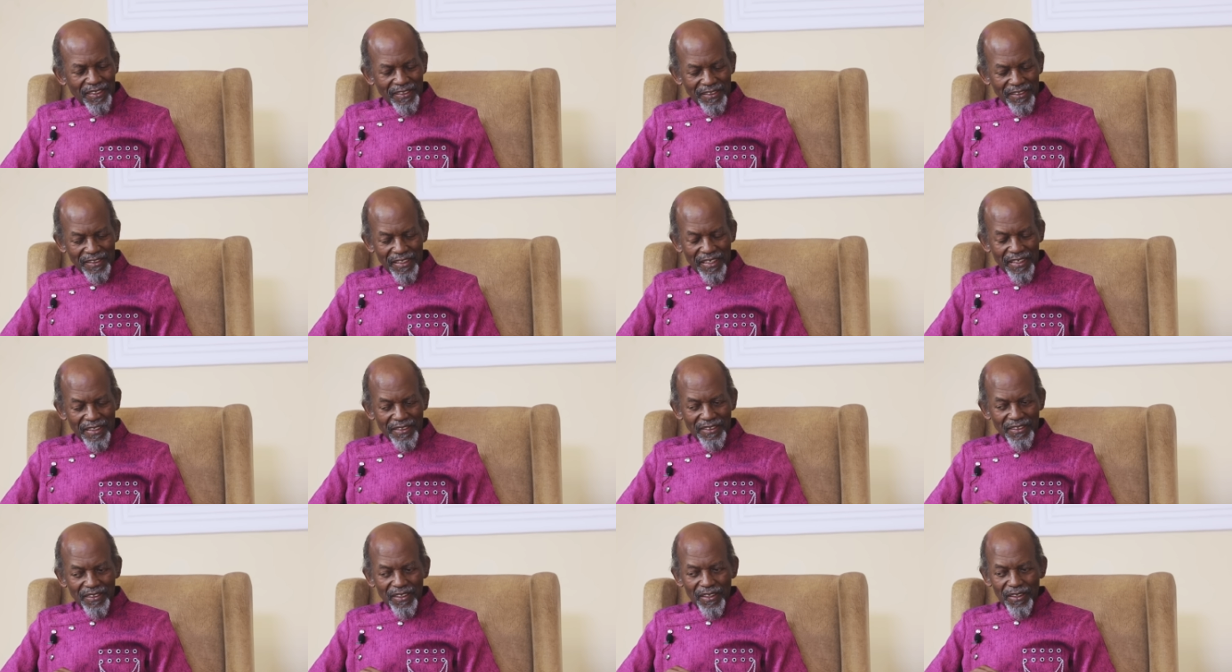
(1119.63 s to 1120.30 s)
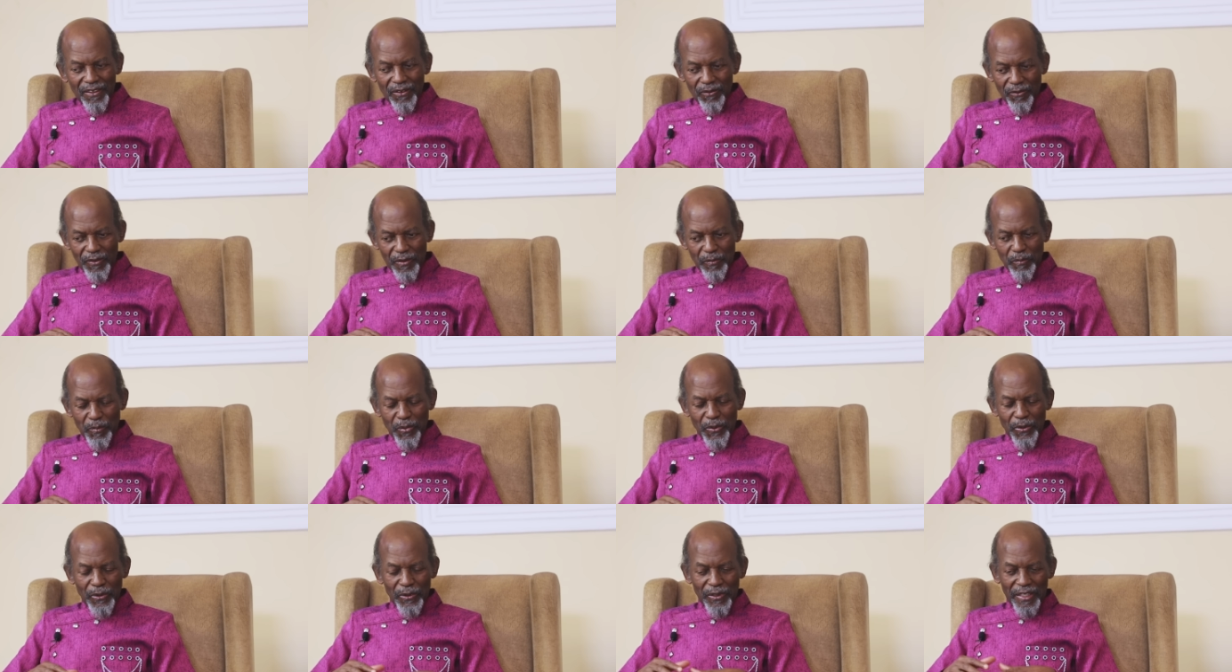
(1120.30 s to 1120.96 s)
Then we
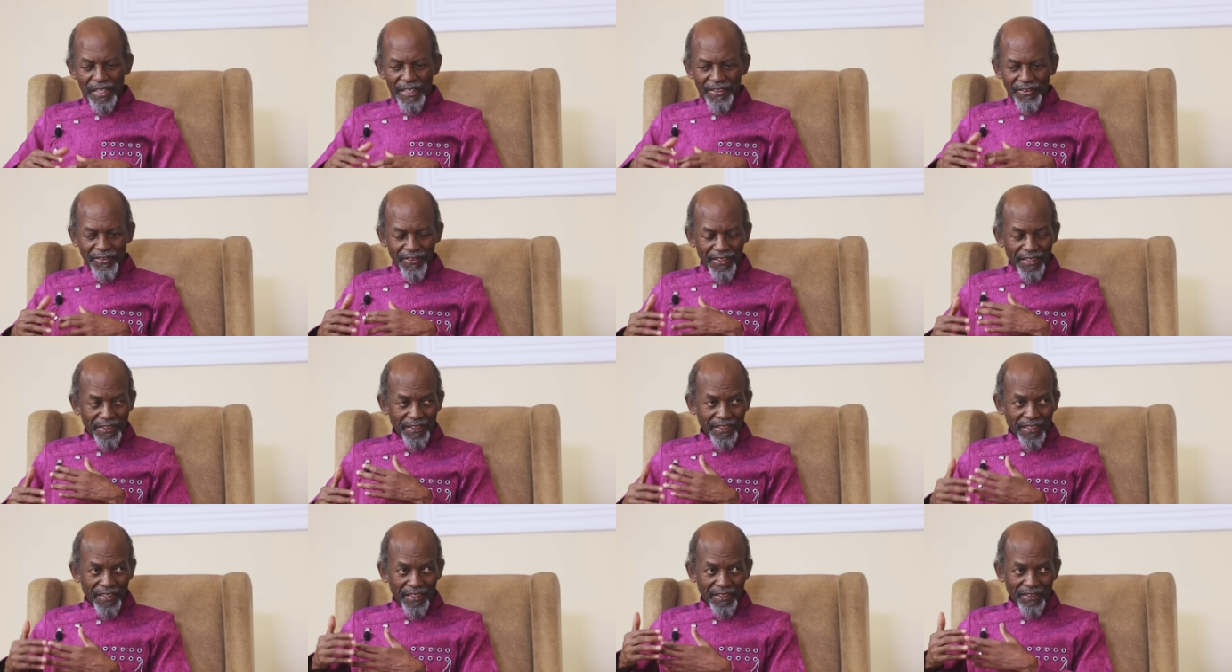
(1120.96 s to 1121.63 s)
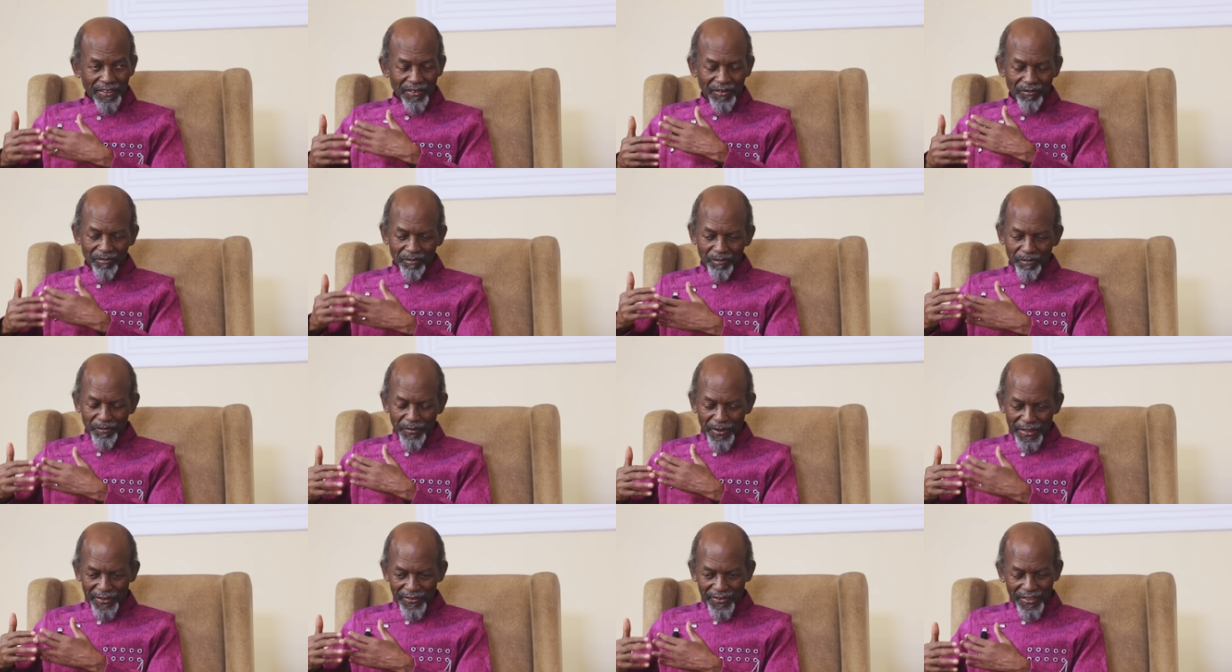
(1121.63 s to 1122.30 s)
pull a certain
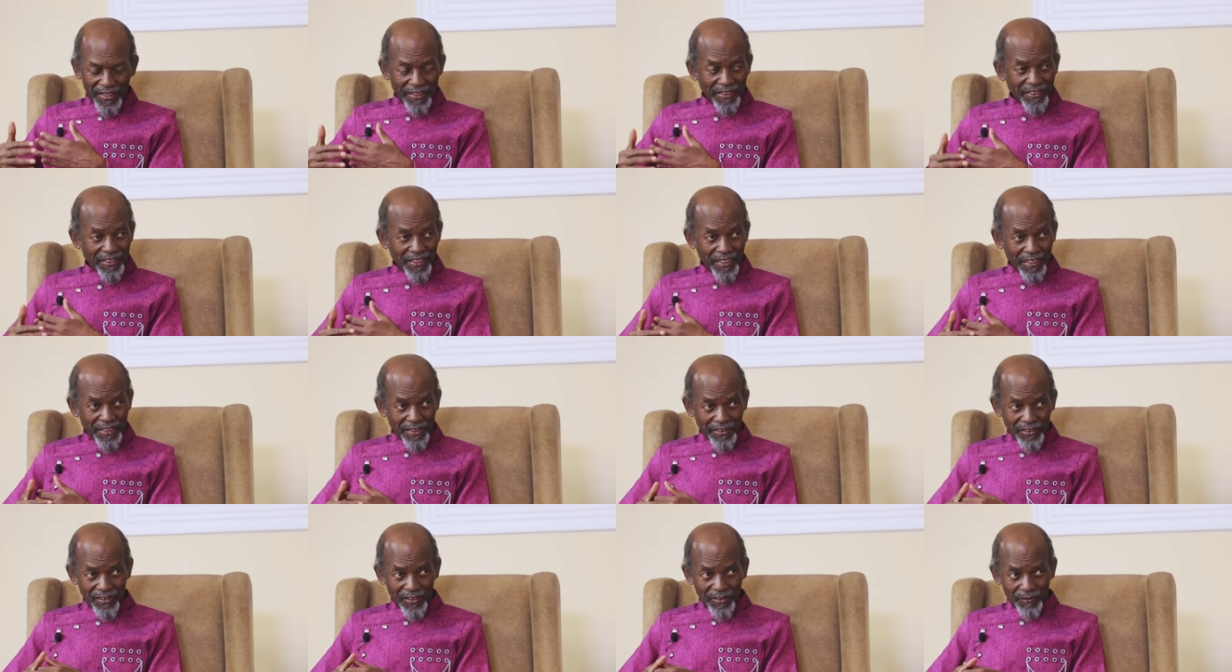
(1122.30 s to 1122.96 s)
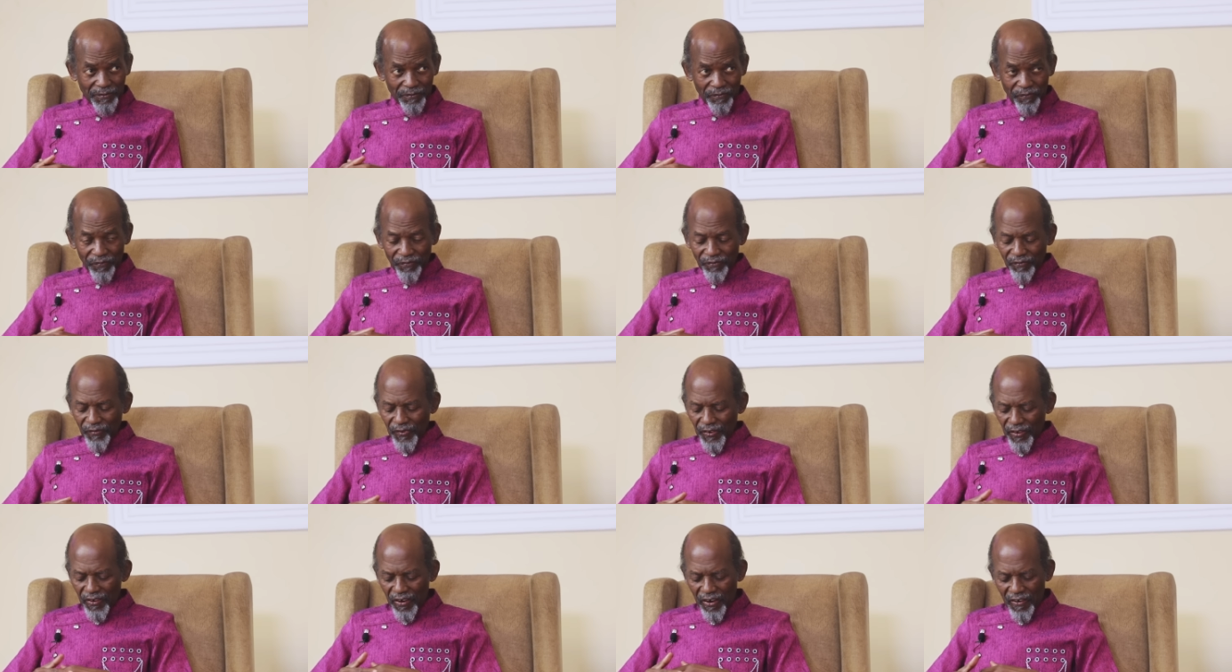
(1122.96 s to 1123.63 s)
percentage
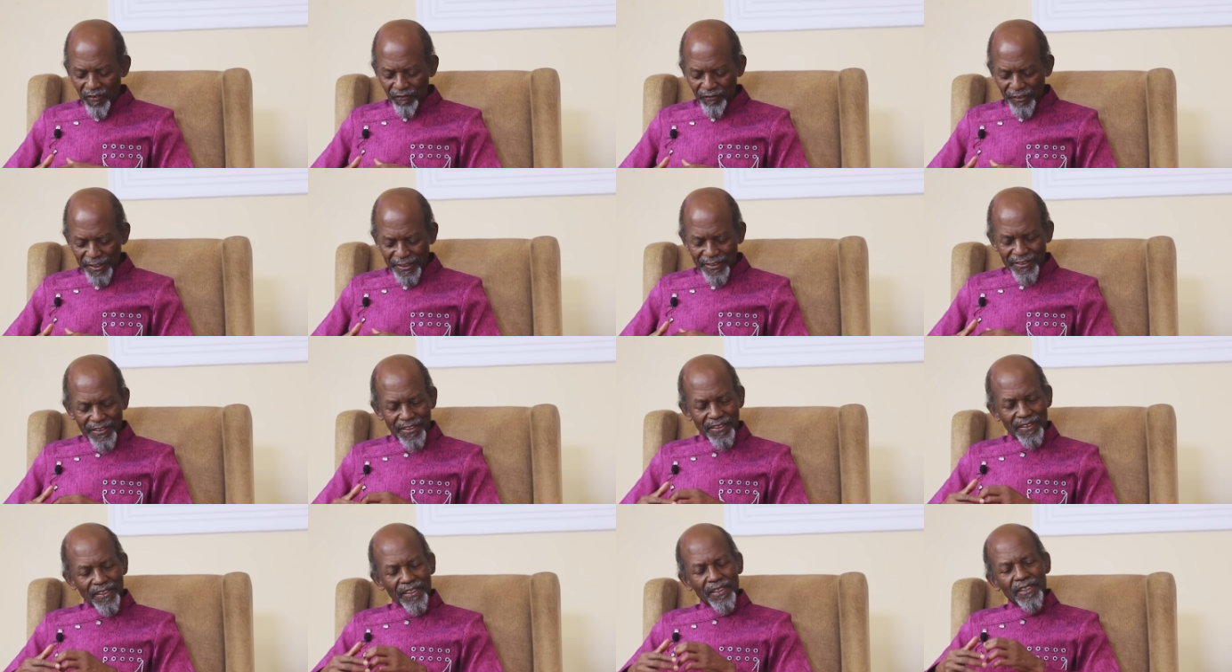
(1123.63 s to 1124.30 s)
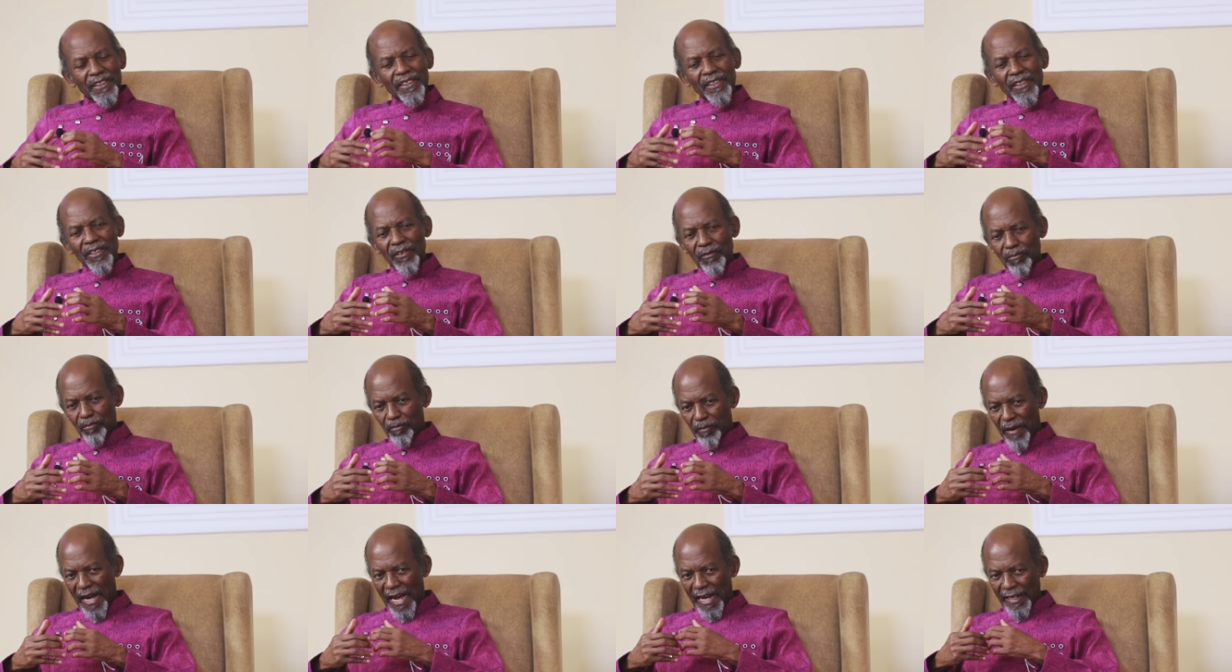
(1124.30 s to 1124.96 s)
of it
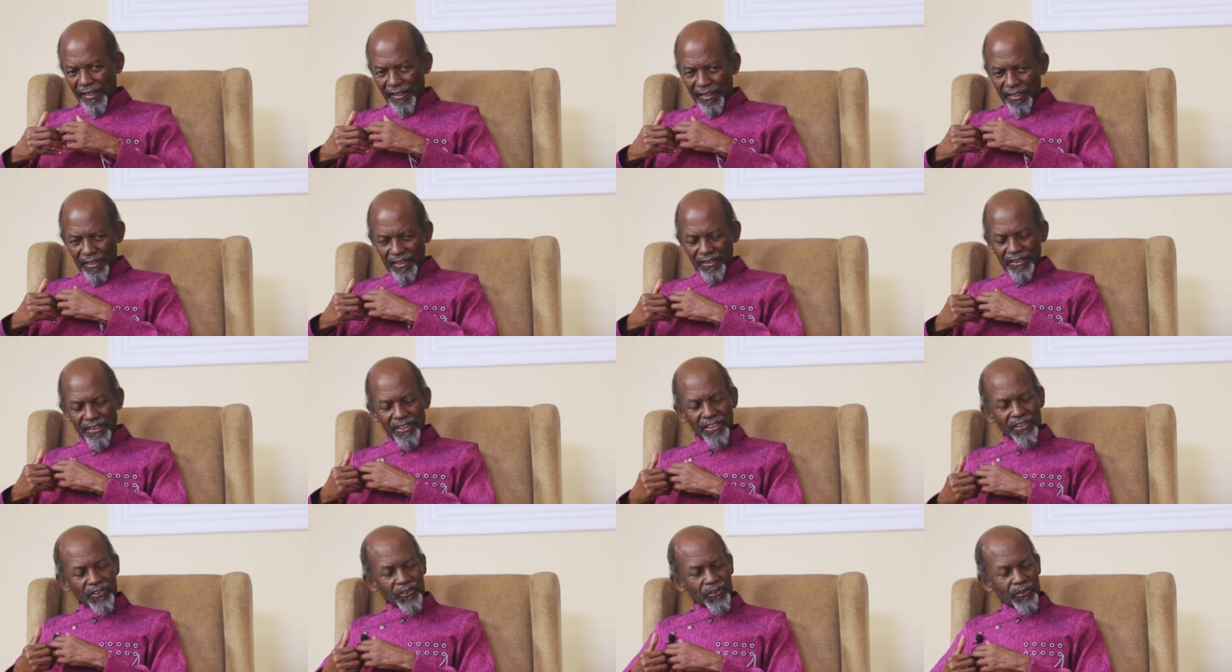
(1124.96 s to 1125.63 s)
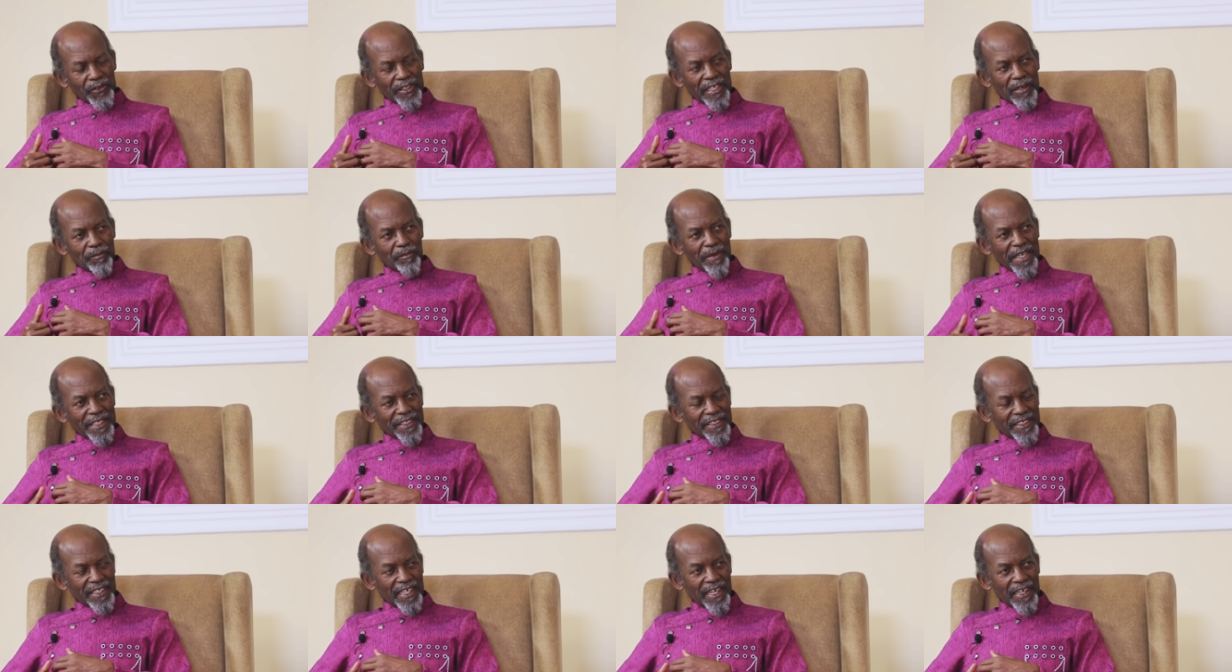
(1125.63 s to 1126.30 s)
back into the
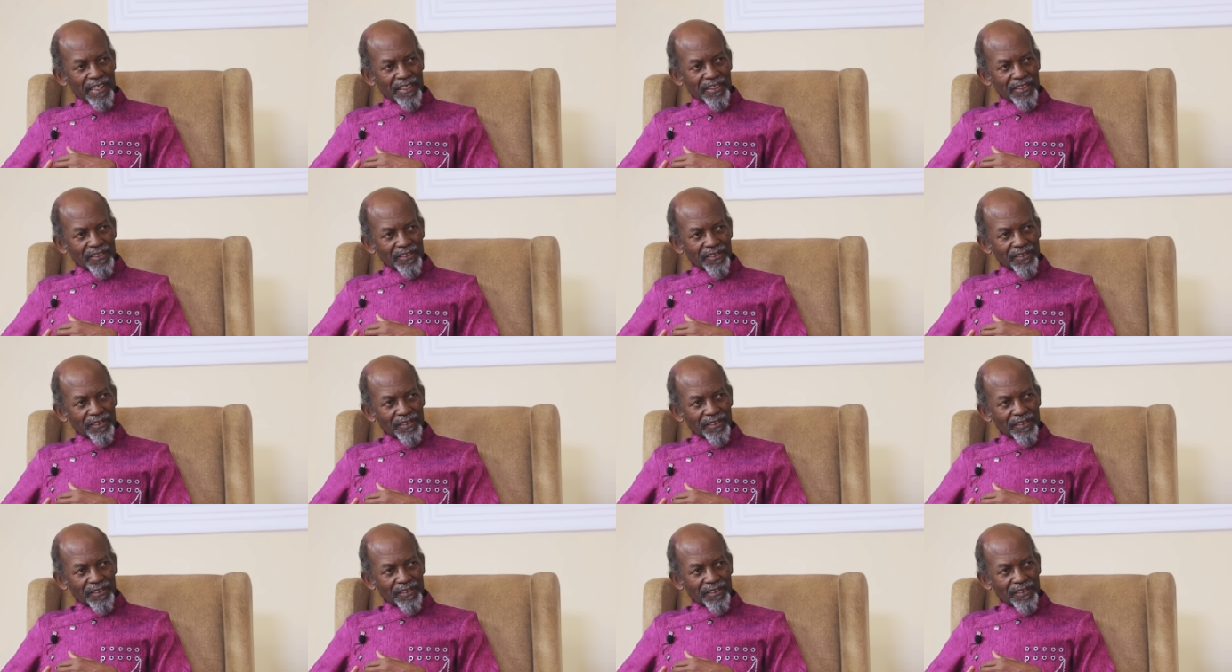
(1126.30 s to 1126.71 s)
mental,